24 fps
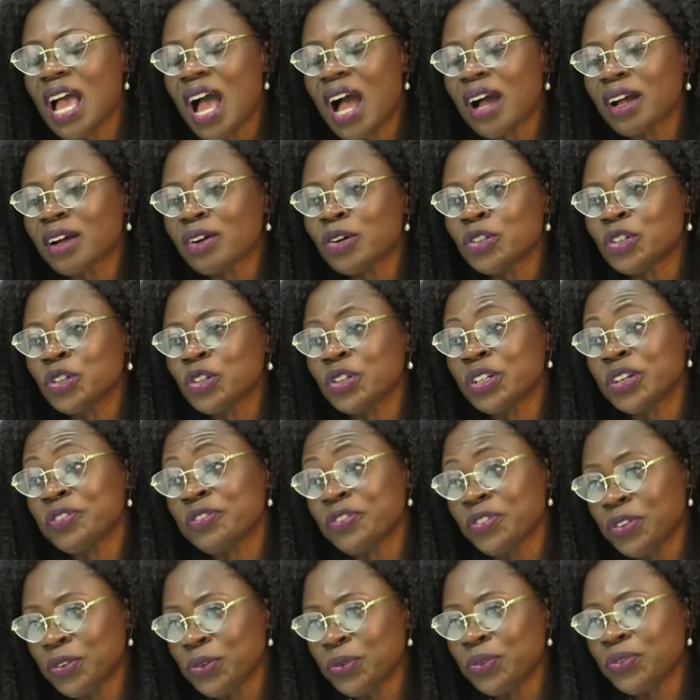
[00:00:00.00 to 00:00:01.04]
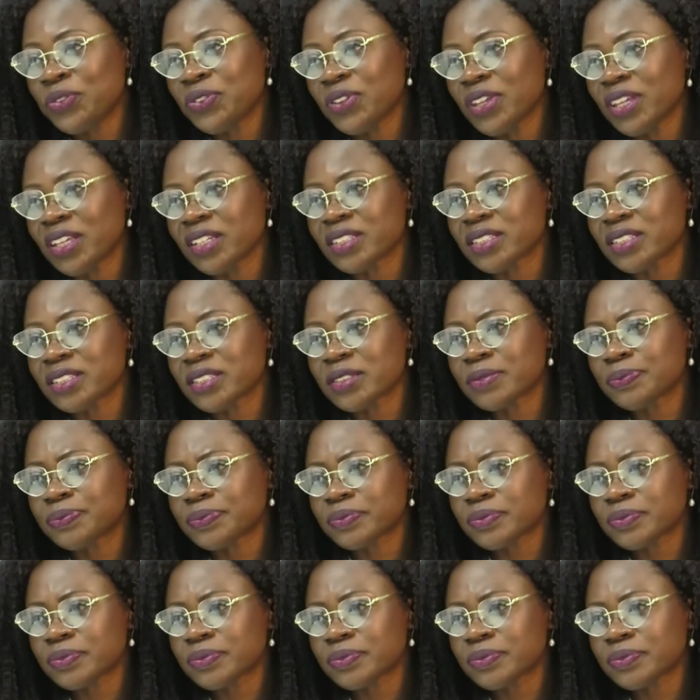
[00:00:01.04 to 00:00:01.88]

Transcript: anchored on a few things.